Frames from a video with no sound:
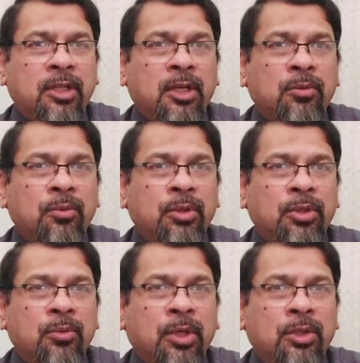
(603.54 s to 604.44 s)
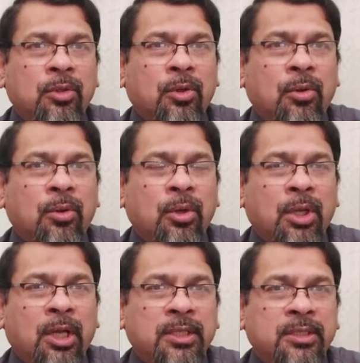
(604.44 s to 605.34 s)
that, we do a thorough
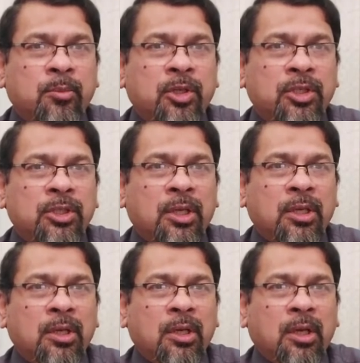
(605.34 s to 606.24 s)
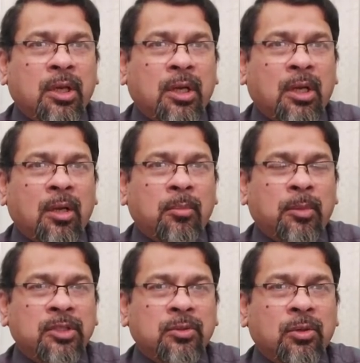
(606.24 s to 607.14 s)
examination,
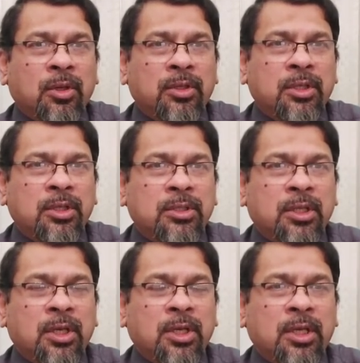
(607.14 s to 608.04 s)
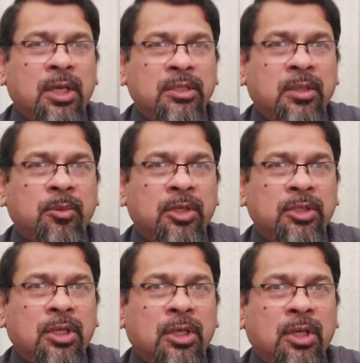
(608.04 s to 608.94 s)
musculoskeletal
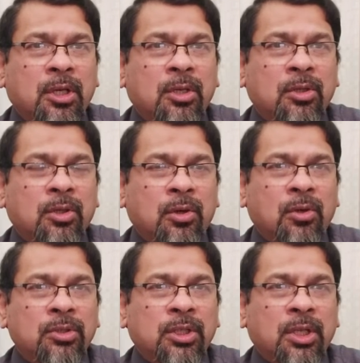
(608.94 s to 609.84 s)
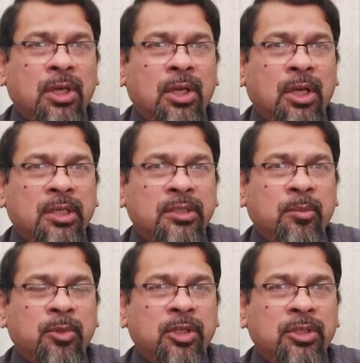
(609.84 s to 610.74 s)
examination, neurological
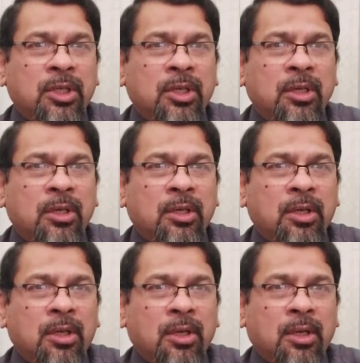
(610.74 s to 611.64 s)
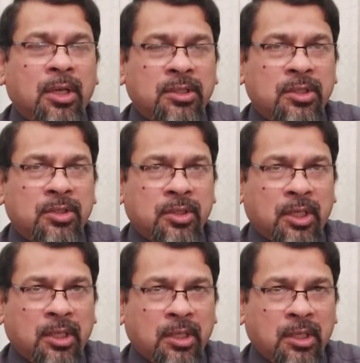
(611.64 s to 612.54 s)
examination,
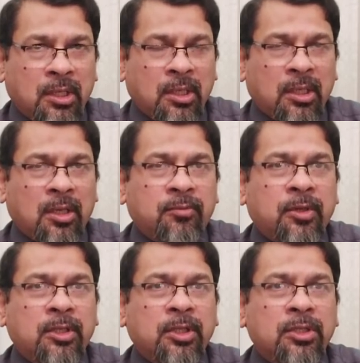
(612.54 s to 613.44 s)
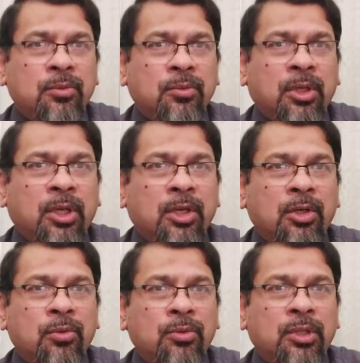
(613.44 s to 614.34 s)
etc. After this, we
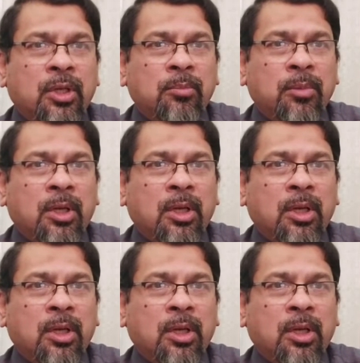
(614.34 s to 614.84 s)
can do some